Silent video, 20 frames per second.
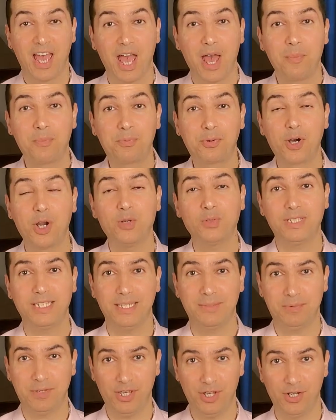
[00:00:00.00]
A pro
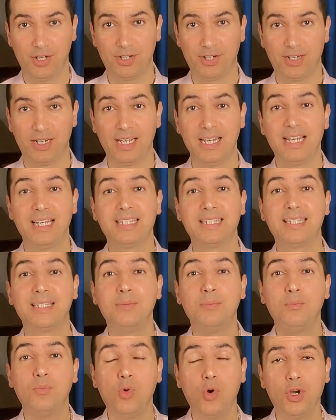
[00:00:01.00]
tip here, the
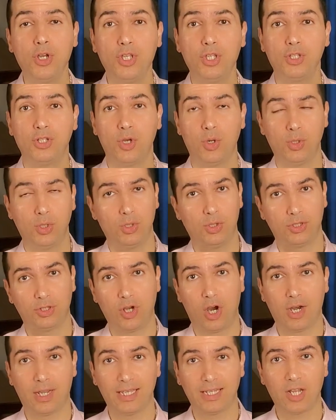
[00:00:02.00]
more you know your
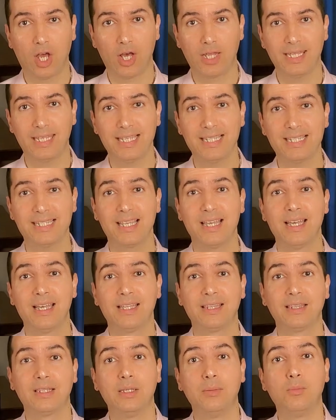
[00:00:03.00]
target audience,
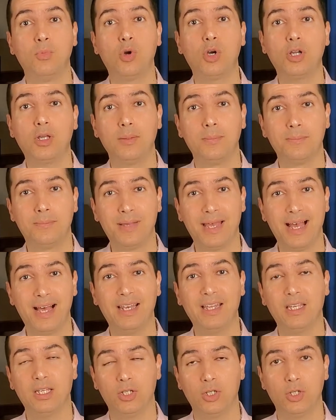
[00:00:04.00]
the more
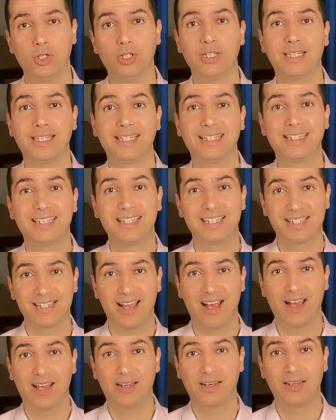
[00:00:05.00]
compelling hook you can design.